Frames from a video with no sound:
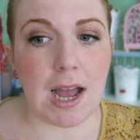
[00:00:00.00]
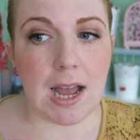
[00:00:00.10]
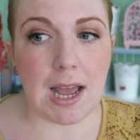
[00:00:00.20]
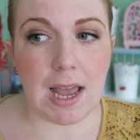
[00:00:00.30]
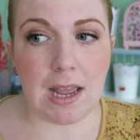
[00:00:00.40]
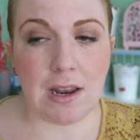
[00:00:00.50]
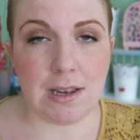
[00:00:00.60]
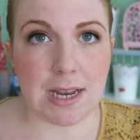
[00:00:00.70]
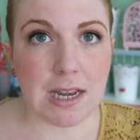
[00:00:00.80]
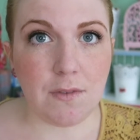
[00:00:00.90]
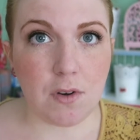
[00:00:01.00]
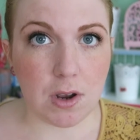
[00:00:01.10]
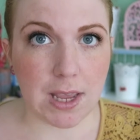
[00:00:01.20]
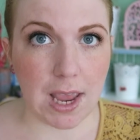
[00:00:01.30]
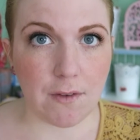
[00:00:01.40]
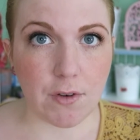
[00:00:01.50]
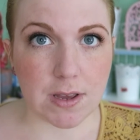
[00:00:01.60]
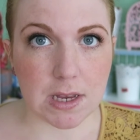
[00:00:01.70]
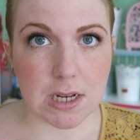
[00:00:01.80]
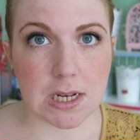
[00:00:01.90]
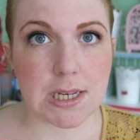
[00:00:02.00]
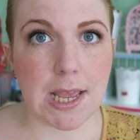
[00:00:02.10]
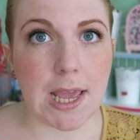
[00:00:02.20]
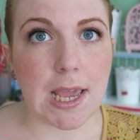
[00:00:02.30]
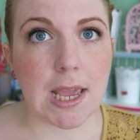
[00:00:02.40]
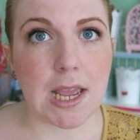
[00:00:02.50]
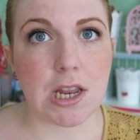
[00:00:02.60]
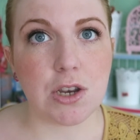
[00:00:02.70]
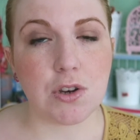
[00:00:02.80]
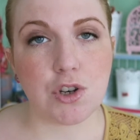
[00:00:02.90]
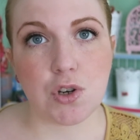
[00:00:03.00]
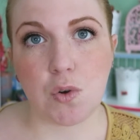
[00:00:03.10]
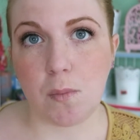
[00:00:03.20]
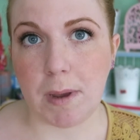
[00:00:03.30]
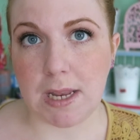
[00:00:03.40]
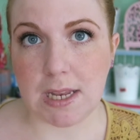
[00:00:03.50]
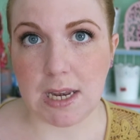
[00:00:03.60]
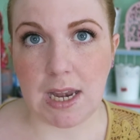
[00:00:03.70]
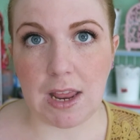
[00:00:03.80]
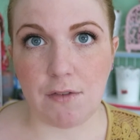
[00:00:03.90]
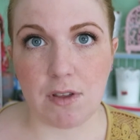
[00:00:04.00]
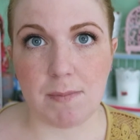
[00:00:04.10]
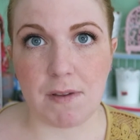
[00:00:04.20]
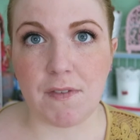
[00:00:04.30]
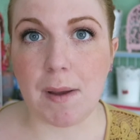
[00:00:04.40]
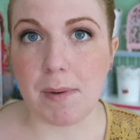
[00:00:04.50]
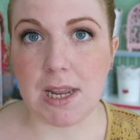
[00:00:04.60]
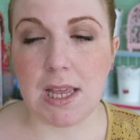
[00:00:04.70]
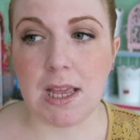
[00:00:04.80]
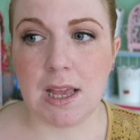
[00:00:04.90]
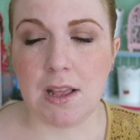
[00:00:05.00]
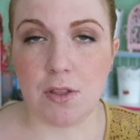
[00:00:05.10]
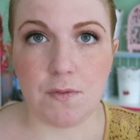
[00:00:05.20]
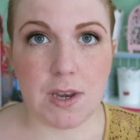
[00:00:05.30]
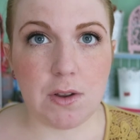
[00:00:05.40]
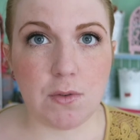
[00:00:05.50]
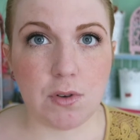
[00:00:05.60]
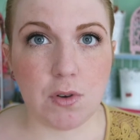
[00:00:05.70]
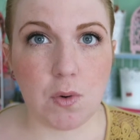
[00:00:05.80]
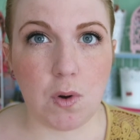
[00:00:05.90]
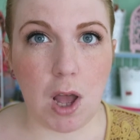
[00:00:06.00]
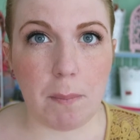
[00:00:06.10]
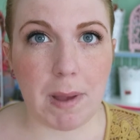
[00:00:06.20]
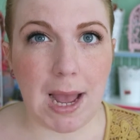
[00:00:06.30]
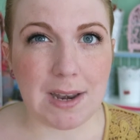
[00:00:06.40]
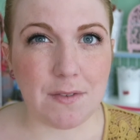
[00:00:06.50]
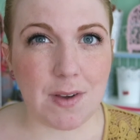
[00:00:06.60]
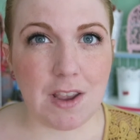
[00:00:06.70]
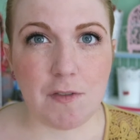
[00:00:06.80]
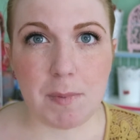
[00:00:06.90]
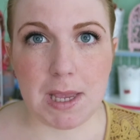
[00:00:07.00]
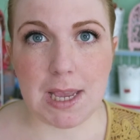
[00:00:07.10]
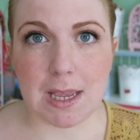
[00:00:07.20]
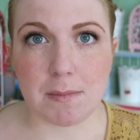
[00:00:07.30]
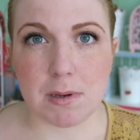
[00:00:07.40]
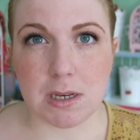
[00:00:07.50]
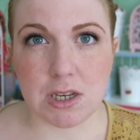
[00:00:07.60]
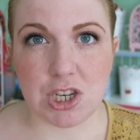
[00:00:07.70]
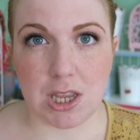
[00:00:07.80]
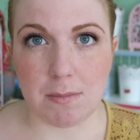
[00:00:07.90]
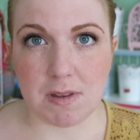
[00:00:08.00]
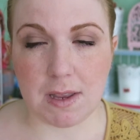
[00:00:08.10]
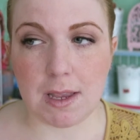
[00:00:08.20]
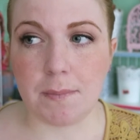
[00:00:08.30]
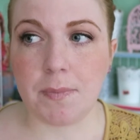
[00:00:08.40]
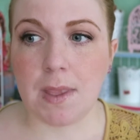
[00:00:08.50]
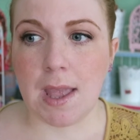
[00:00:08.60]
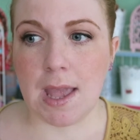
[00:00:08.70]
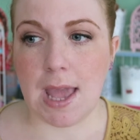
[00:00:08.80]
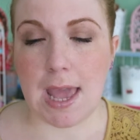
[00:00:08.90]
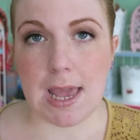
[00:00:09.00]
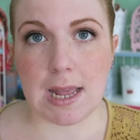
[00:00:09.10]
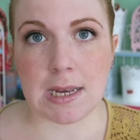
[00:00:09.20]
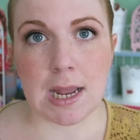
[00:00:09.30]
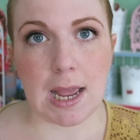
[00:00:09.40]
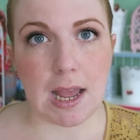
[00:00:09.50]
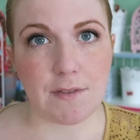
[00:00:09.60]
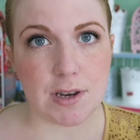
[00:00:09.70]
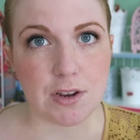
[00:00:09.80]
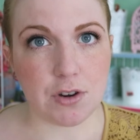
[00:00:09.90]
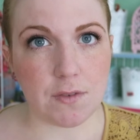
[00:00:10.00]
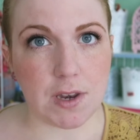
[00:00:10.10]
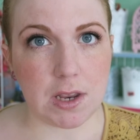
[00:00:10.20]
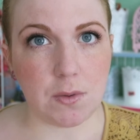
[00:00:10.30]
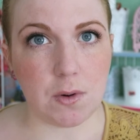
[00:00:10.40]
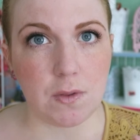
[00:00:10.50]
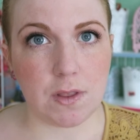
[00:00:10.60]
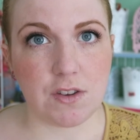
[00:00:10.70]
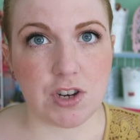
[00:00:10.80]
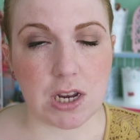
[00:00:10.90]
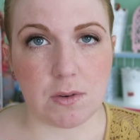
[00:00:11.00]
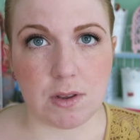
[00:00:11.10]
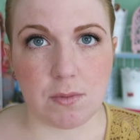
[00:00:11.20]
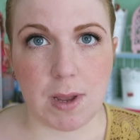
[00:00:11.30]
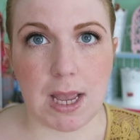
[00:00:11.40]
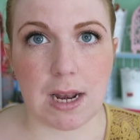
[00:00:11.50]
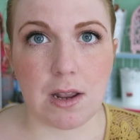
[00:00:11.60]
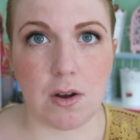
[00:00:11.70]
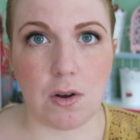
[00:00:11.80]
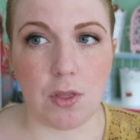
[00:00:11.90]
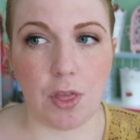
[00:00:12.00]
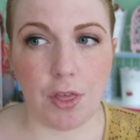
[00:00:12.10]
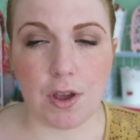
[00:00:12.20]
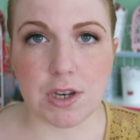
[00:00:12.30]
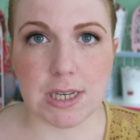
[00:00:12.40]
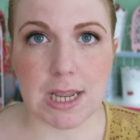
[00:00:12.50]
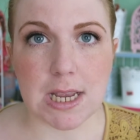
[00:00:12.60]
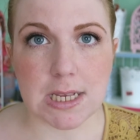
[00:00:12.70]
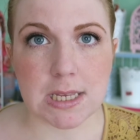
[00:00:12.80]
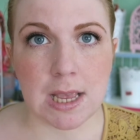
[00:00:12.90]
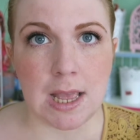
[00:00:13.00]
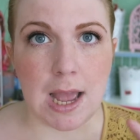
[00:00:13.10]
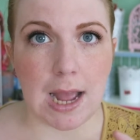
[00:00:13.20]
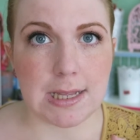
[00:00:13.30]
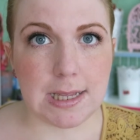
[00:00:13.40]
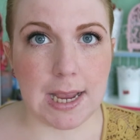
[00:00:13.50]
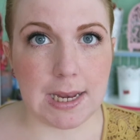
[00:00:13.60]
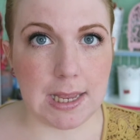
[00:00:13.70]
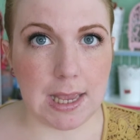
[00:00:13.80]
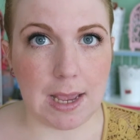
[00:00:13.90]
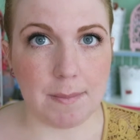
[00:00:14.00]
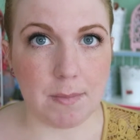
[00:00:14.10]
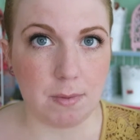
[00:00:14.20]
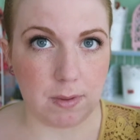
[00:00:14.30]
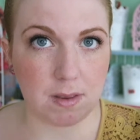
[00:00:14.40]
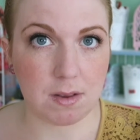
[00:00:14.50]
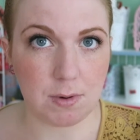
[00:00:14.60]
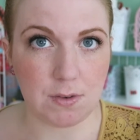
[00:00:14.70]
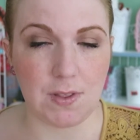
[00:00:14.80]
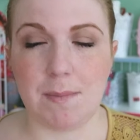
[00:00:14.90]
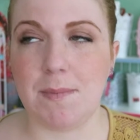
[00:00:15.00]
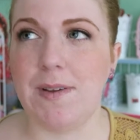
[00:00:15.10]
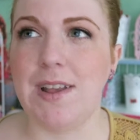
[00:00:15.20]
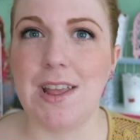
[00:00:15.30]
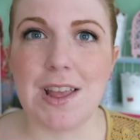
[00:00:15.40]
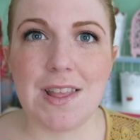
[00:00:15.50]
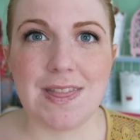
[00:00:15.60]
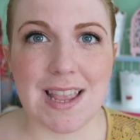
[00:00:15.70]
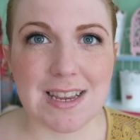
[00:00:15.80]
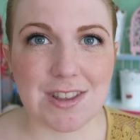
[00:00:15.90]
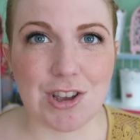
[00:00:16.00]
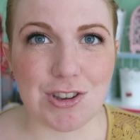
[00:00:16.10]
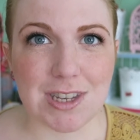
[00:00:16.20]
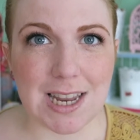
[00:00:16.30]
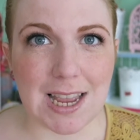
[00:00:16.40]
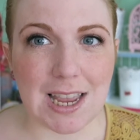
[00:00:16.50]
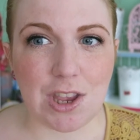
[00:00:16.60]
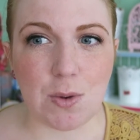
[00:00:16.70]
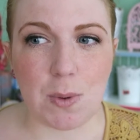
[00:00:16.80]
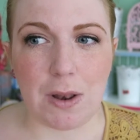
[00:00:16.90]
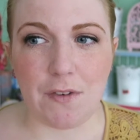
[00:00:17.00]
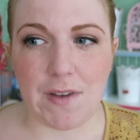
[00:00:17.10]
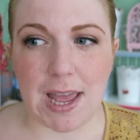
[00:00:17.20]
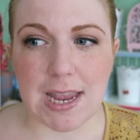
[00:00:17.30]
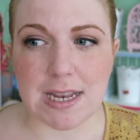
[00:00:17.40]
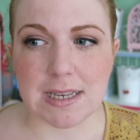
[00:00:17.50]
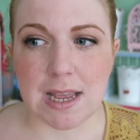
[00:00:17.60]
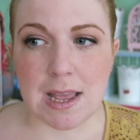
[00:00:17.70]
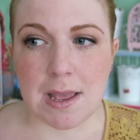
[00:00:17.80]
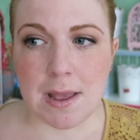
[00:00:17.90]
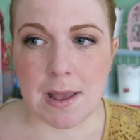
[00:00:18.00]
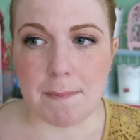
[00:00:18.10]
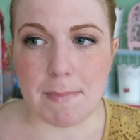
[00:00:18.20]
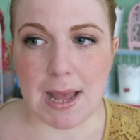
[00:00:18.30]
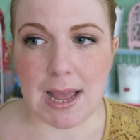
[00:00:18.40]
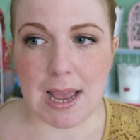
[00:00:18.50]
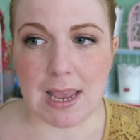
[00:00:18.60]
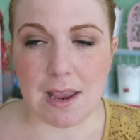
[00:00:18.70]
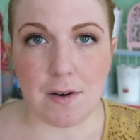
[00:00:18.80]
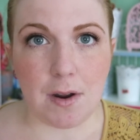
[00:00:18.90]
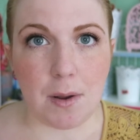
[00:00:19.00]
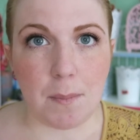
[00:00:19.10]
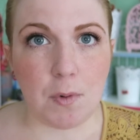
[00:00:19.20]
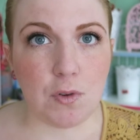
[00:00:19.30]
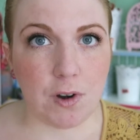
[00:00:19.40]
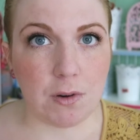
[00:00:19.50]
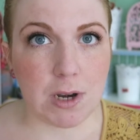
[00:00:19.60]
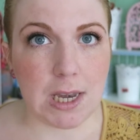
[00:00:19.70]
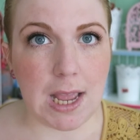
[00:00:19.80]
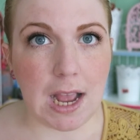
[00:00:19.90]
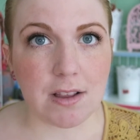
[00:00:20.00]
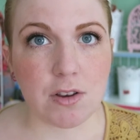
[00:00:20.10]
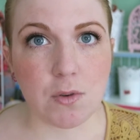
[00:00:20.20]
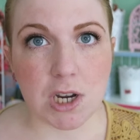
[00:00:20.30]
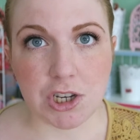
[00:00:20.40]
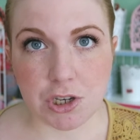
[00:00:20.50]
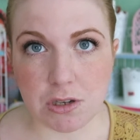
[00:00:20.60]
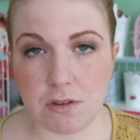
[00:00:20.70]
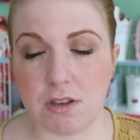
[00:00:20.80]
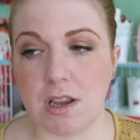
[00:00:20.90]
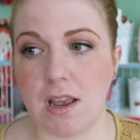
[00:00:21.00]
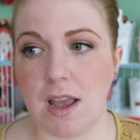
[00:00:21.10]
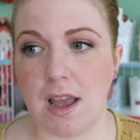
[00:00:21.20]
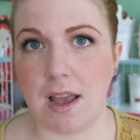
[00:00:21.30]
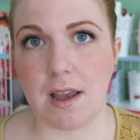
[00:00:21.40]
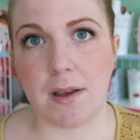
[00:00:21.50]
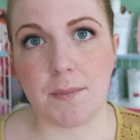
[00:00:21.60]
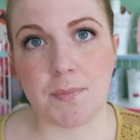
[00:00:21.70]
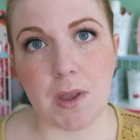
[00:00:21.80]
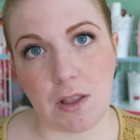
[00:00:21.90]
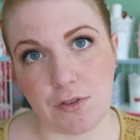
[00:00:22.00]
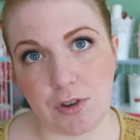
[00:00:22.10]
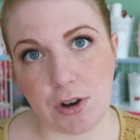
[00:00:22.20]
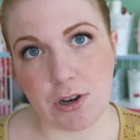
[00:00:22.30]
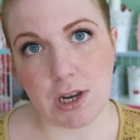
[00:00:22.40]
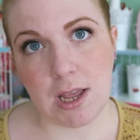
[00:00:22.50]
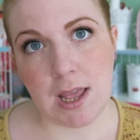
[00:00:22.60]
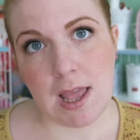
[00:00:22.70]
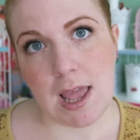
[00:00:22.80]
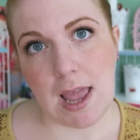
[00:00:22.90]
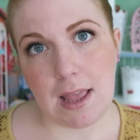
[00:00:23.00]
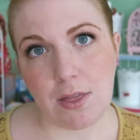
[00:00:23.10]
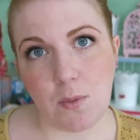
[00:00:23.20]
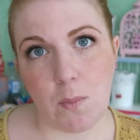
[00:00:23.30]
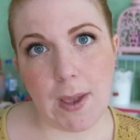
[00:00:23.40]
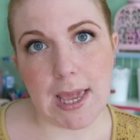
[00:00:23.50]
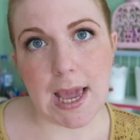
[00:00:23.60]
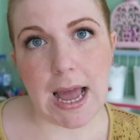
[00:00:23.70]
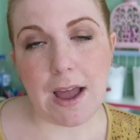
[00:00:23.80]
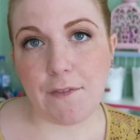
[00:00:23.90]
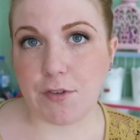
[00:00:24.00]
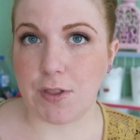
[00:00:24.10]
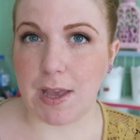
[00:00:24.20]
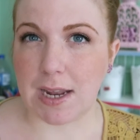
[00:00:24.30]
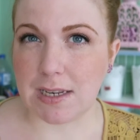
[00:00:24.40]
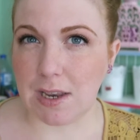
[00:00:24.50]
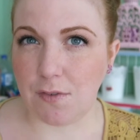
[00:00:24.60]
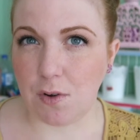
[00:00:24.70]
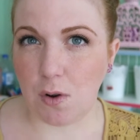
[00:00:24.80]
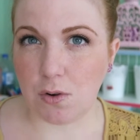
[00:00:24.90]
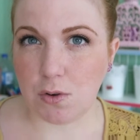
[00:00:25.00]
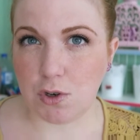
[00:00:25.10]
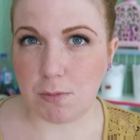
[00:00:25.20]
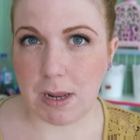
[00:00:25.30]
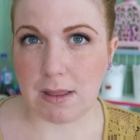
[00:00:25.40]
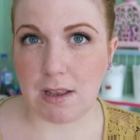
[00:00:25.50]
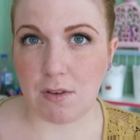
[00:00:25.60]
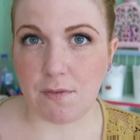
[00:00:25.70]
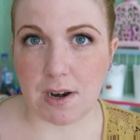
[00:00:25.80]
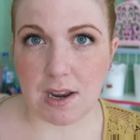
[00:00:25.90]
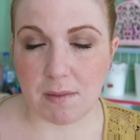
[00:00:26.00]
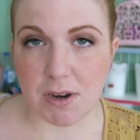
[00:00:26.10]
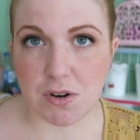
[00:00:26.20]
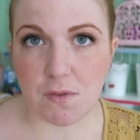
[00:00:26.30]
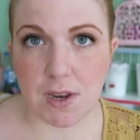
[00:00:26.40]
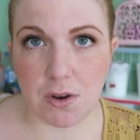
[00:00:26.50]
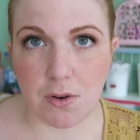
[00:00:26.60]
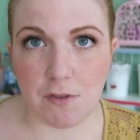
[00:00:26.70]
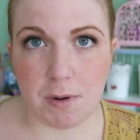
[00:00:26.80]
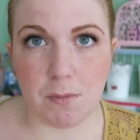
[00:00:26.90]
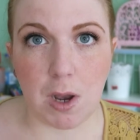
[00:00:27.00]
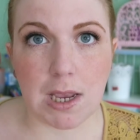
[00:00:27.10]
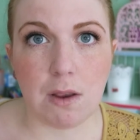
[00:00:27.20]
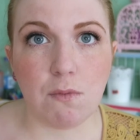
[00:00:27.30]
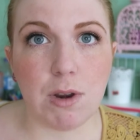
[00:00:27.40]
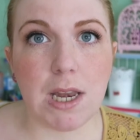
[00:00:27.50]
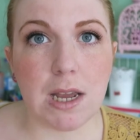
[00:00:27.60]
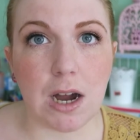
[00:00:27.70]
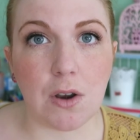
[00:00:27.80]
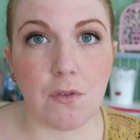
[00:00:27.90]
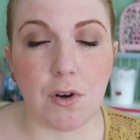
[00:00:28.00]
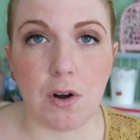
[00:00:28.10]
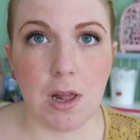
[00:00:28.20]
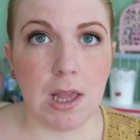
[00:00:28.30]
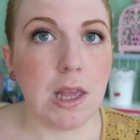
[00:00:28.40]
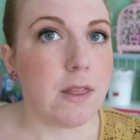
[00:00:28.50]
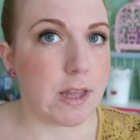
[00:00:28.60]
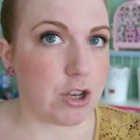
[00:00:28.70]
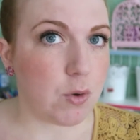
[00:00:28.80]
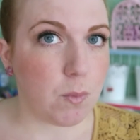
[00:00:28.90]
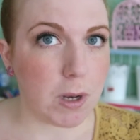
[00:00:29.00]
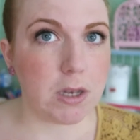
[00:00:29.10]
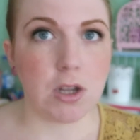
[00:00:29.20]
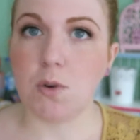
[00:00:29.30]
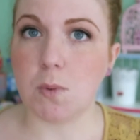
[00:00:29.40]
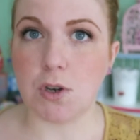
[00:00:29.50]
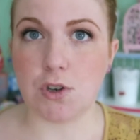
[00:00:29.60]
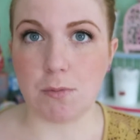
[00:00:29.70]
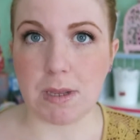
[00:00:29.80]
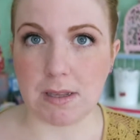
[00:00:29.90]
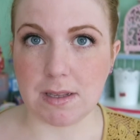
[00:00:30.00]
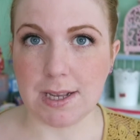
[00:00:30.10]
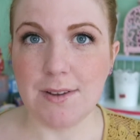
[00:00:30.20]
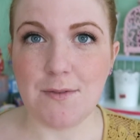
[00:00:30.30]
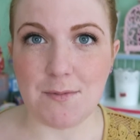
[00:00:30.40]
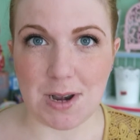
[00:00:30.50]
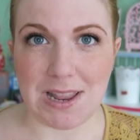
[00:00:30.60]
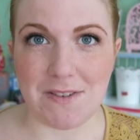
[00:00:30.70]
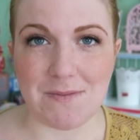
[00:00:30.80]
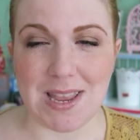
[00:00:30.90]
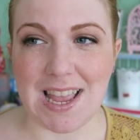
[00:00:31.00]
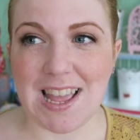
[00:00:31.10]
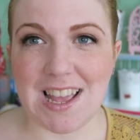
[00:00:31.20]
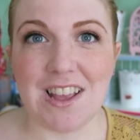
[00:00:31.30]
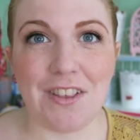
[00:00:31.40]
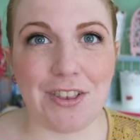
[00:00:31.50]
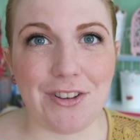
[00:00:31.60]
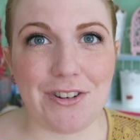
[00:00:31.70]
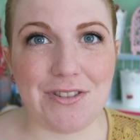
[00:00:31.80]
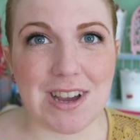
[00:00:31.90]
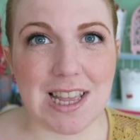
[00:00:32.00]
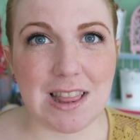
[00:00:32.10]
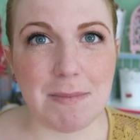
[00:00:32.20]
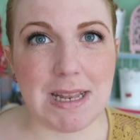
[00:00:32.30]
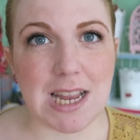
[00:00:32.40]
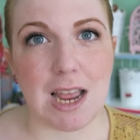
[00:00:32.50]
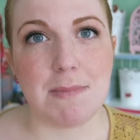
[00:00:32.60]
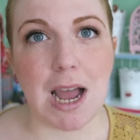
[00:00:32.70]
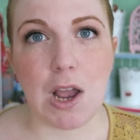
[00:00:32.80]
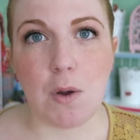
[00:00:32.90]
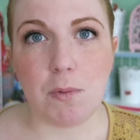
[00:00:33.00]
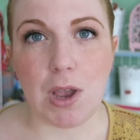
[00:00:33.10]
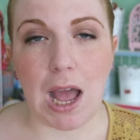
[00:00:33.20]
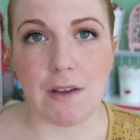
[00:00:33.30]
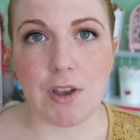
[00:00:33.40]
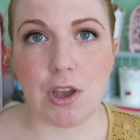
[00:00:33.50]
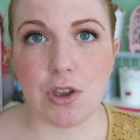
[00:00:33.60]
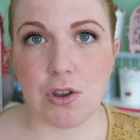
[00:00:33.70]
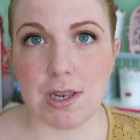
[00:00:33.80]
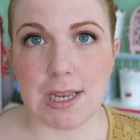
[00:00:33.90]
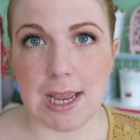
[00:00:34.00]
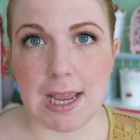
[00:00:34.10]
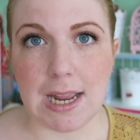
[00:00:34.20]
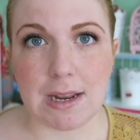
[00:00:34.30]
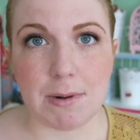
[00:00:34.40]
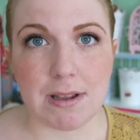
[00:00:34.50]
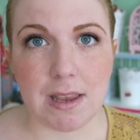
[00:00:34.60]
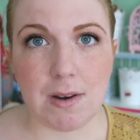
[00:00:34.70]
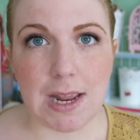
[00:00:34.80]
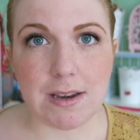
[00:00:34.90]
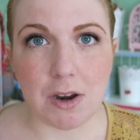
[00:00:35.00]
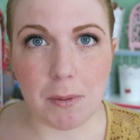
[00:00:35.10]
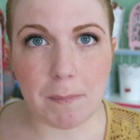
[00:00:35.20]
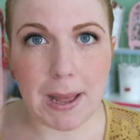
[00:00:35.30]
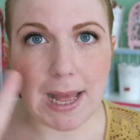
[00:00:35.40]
I daily vlog every single day and show my daily life with my family. The videos go up at 5 p.m. GMT. And I have an extra video on this channel as well on Thursdays at 10 a.m. This is them. Next Thursday you will find my most frequently asked questions answered. and the week after that, if all goes to plan, is a very special video I've been working really hard for that you will not want to miss, believe me. So in the meantime, I hope you have a good day and I will see you later.